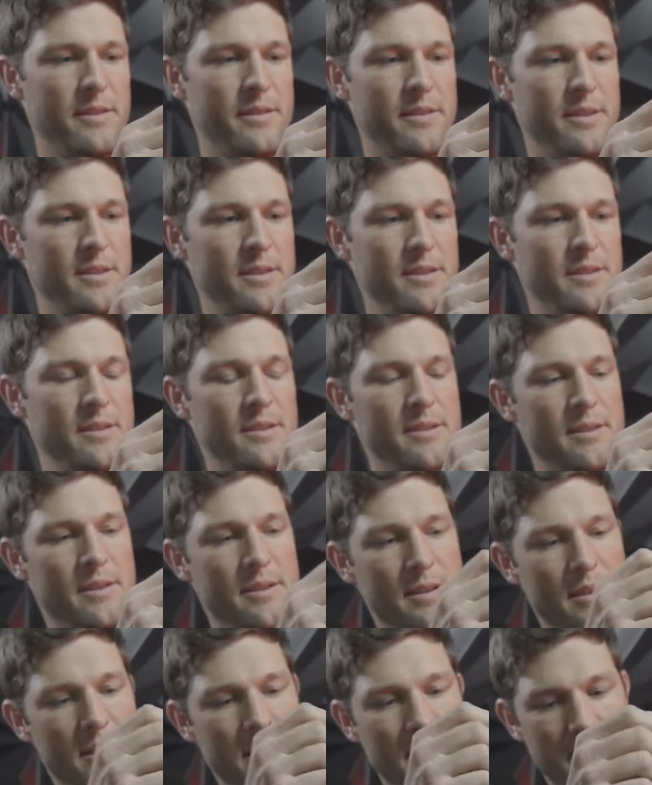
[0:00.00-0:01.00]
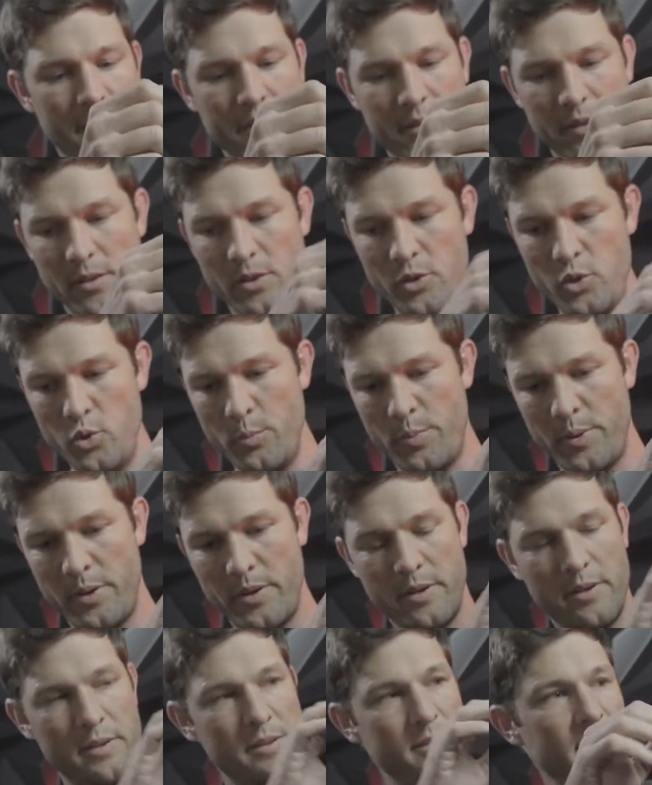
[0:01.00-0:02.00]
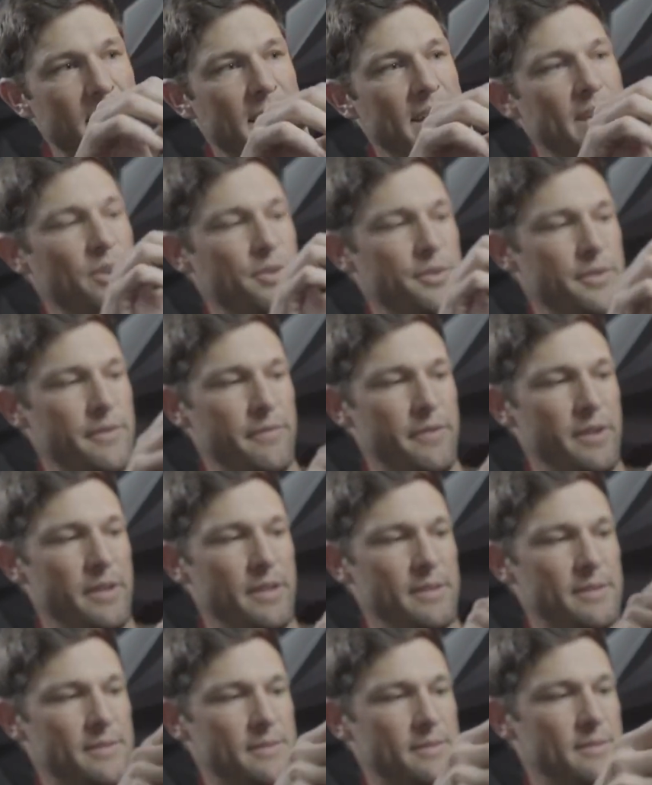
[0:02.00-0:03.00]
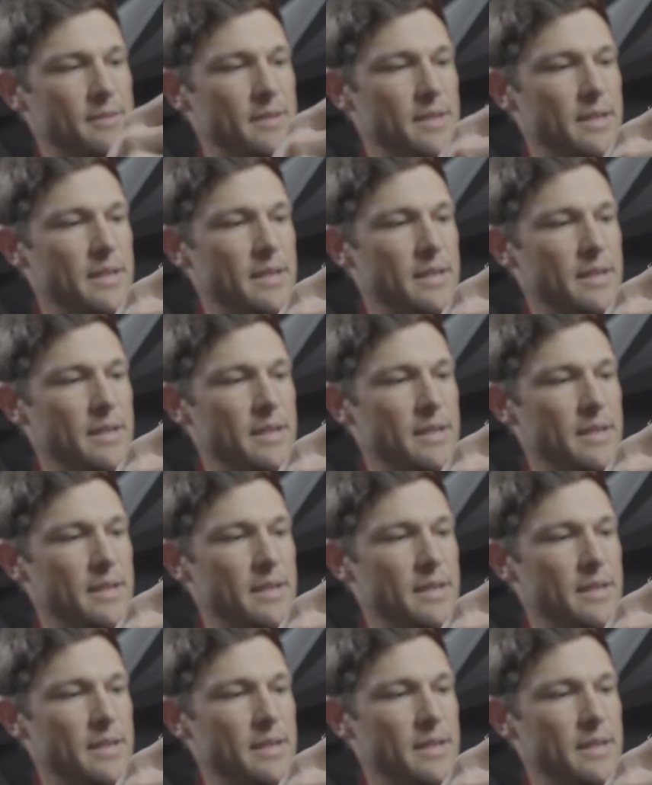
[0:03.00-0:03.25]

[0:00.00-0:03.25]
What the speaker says: the loop to hang on the fence,